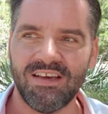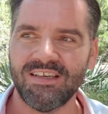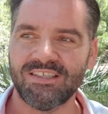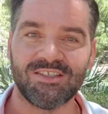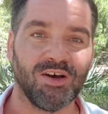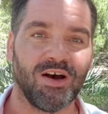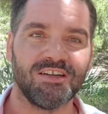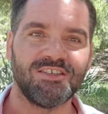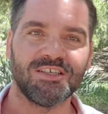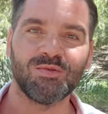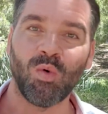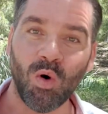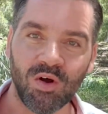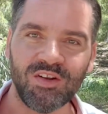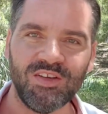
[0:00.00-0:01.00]
So I just
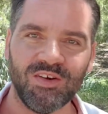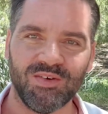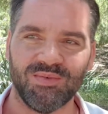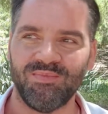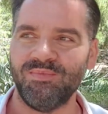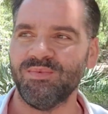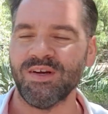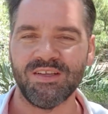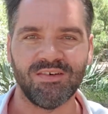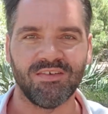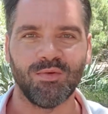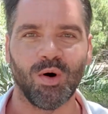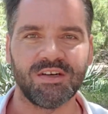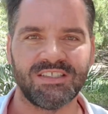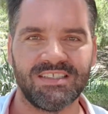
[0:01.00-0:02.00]
warn you, when you
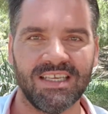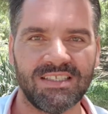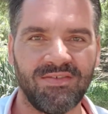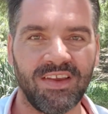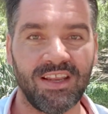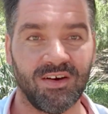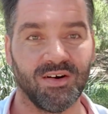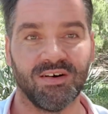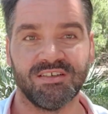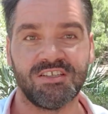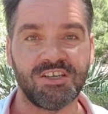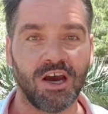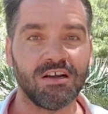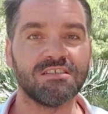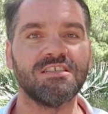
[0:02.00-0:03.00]
watch this video,
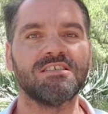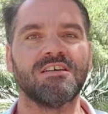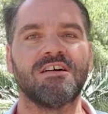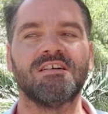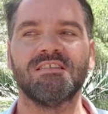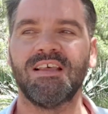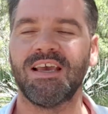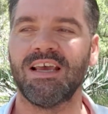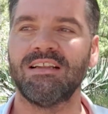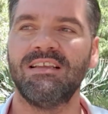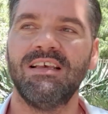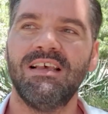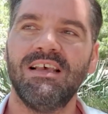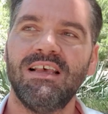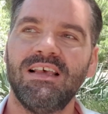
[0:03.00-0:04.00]
chances are that
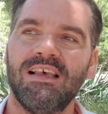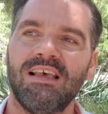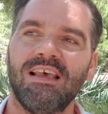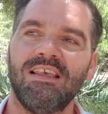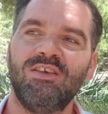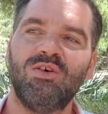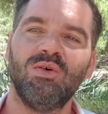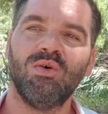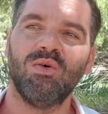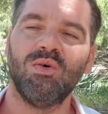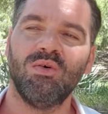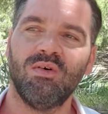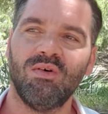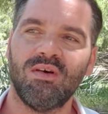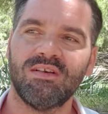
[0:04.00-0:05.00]

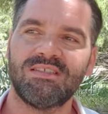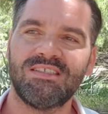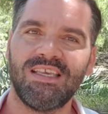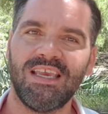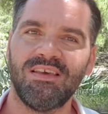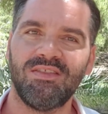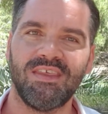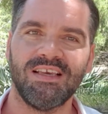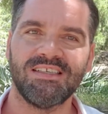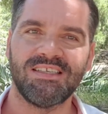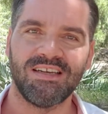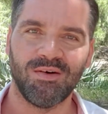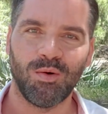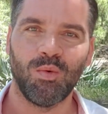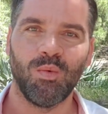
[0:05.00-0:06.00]
you see things
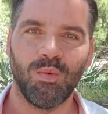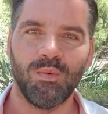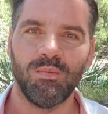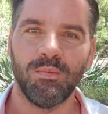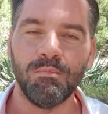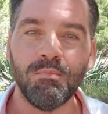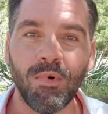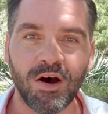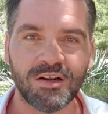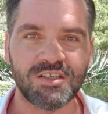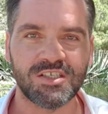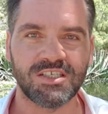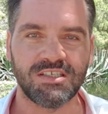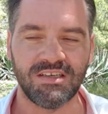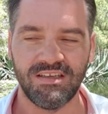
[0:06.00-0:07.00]
in a
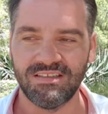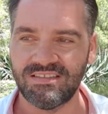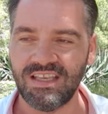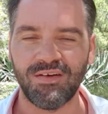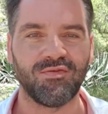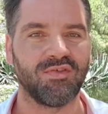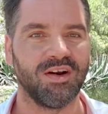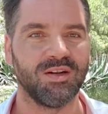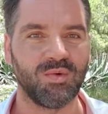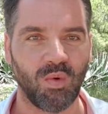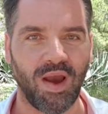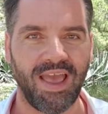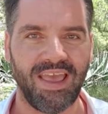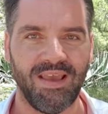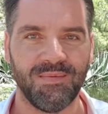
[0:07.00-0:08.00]
much different
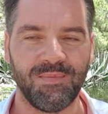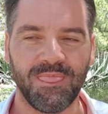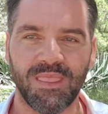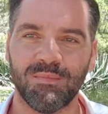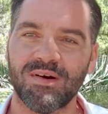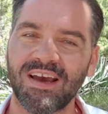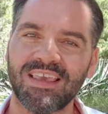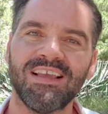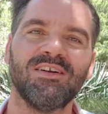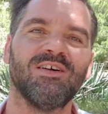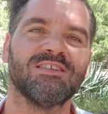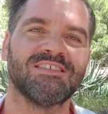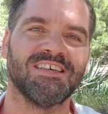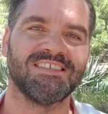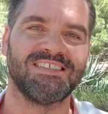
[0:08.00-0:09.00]
way. But I can
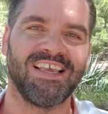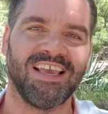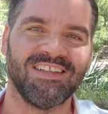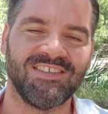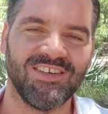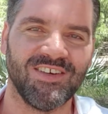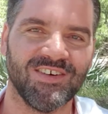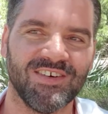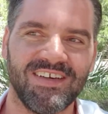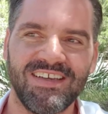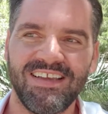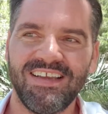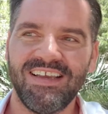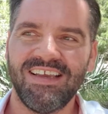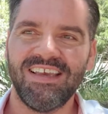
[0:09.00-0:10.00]
also say to you,
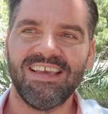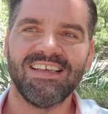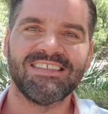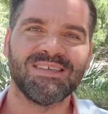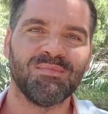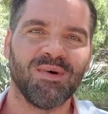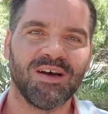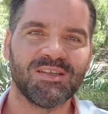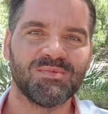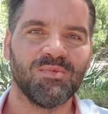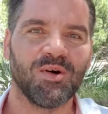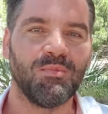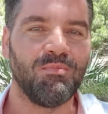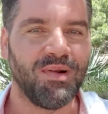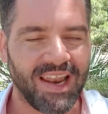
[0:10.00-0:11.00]
it's a much
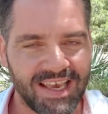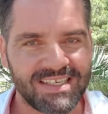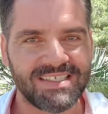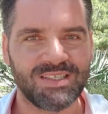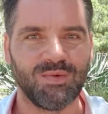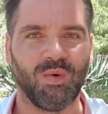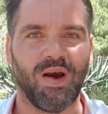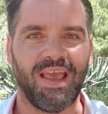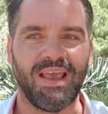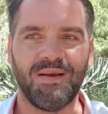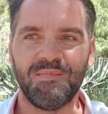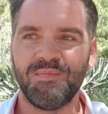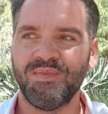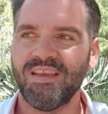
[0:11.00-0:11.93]
more blessed way.